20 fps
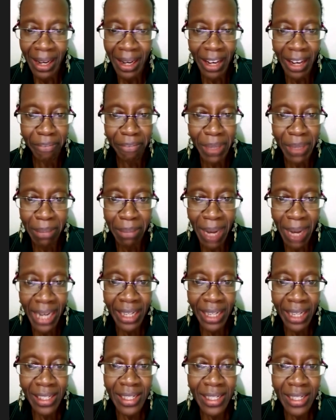been
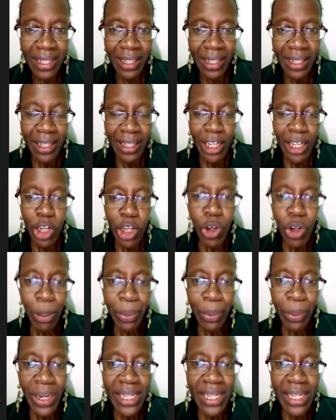managed to a
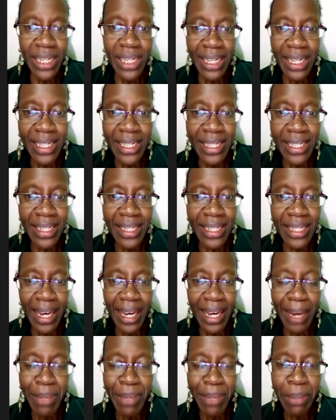point that
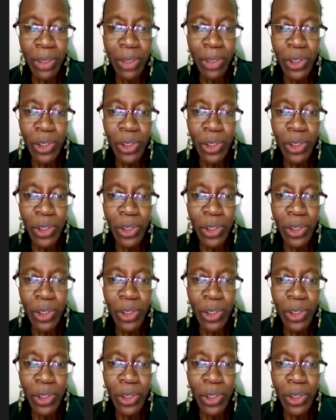I'm able to